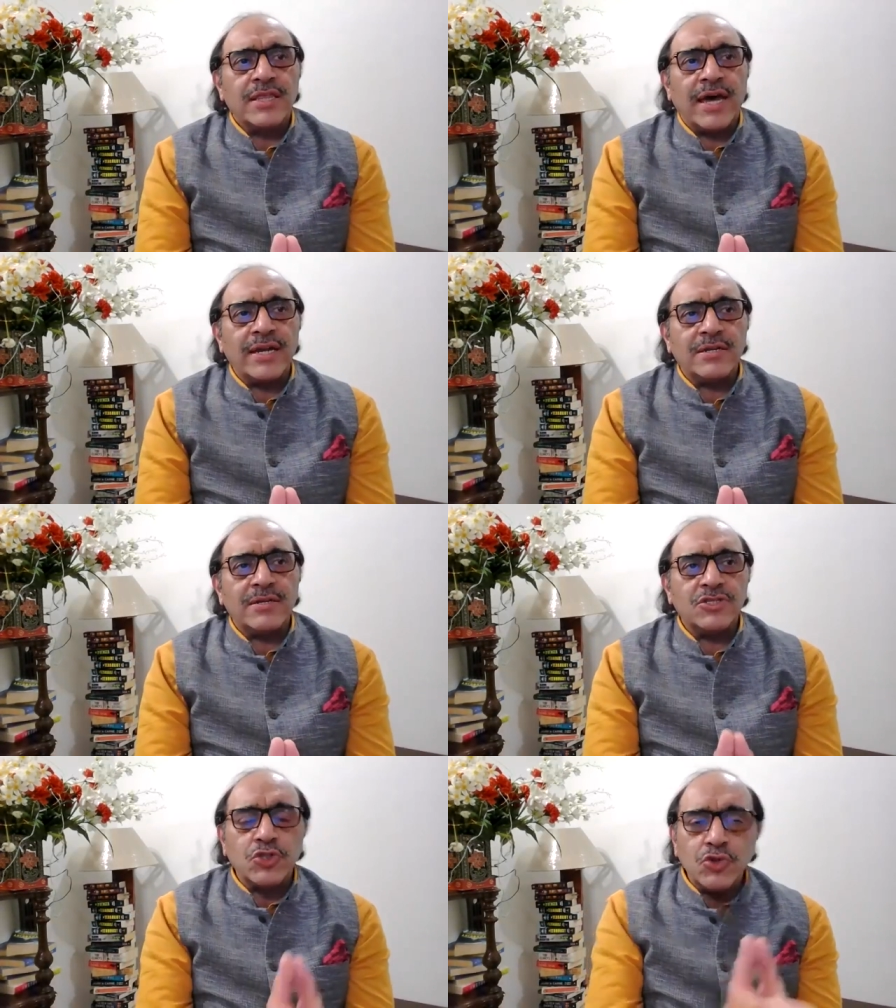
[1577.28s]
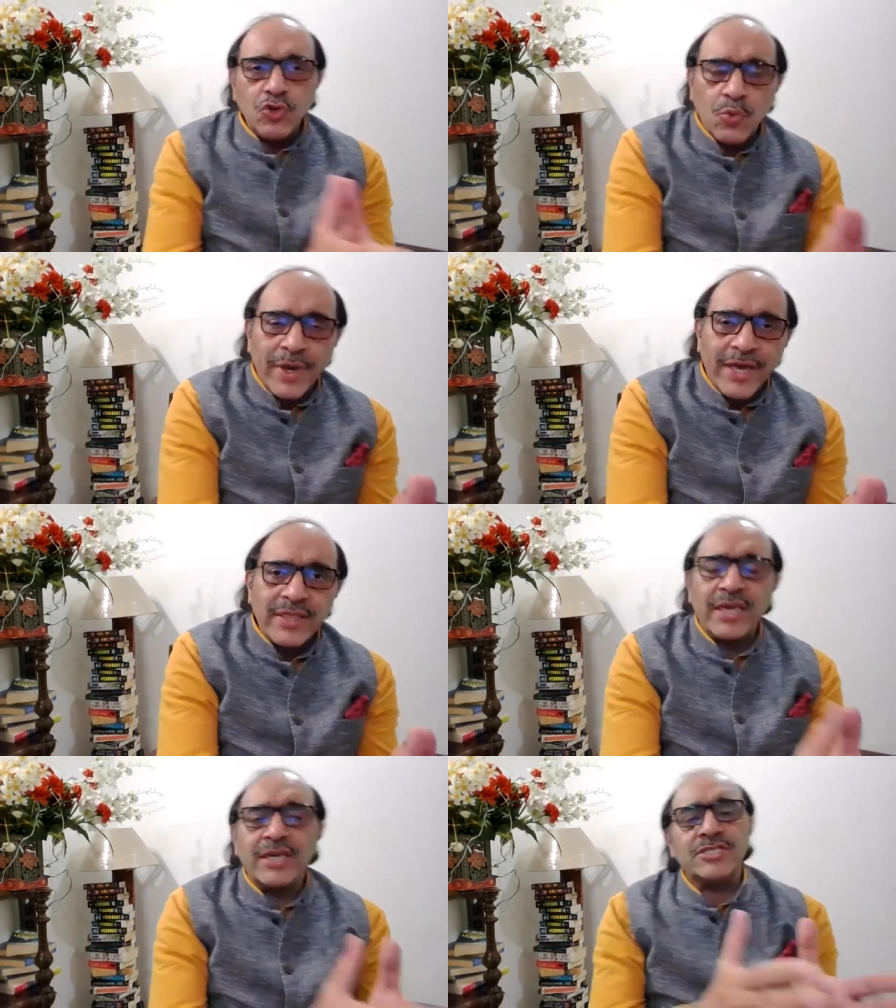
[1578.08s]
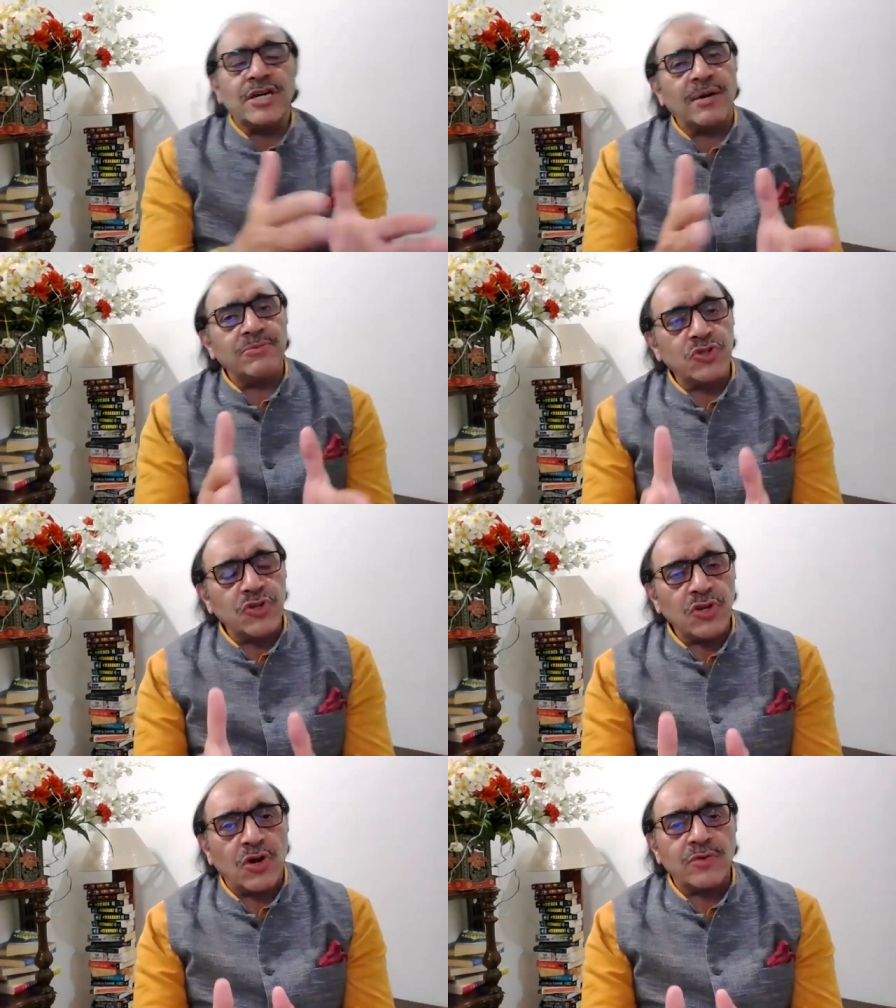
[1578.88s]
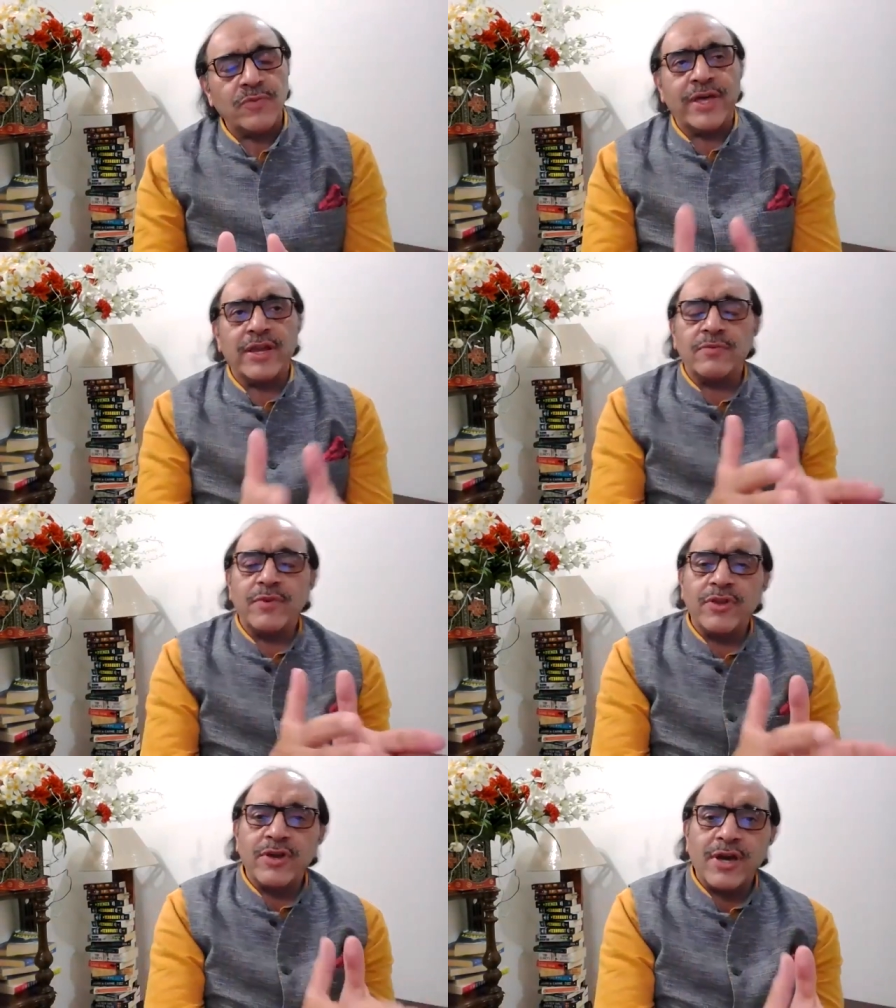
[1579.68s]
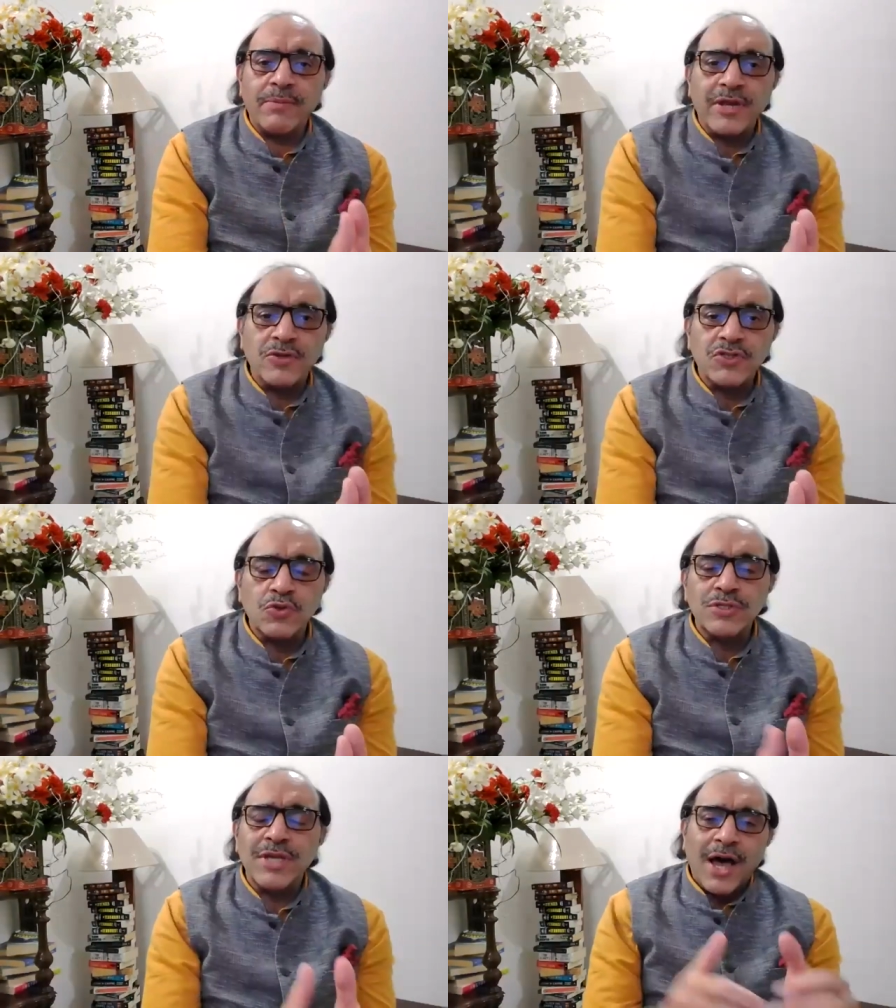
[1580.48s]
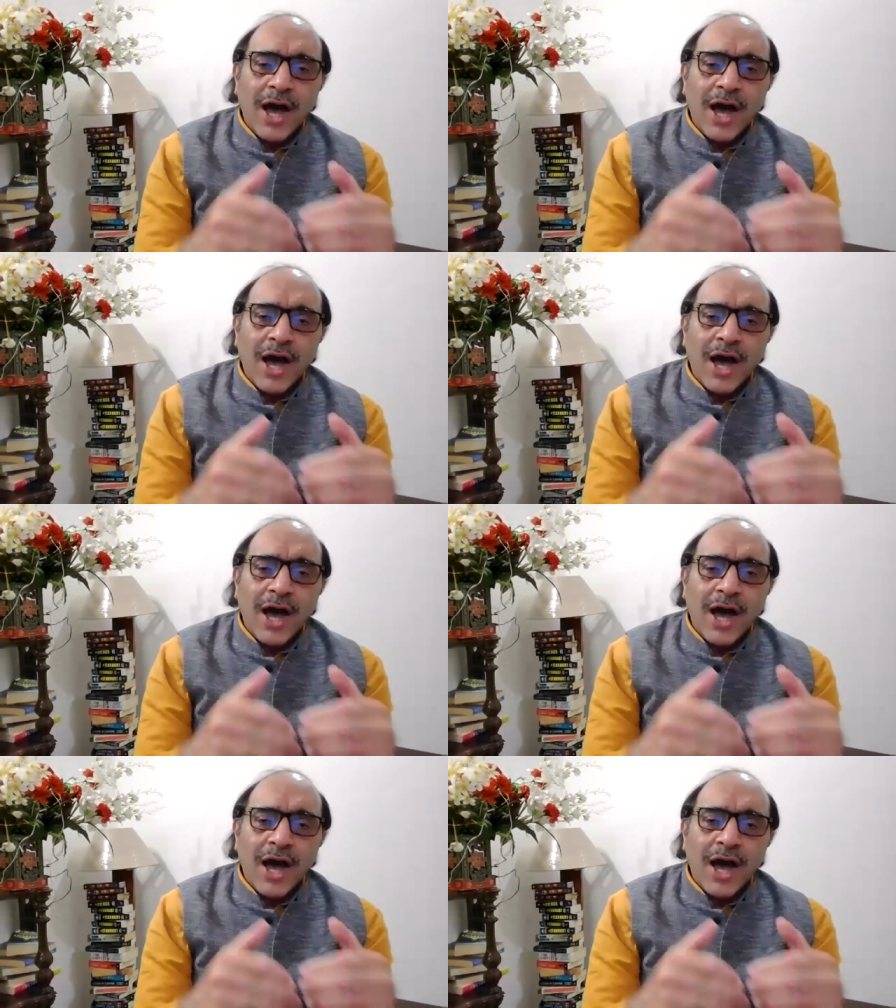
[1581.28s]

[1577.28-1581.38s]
that should you wear the hijab, should you not wear it when you're coming to schools?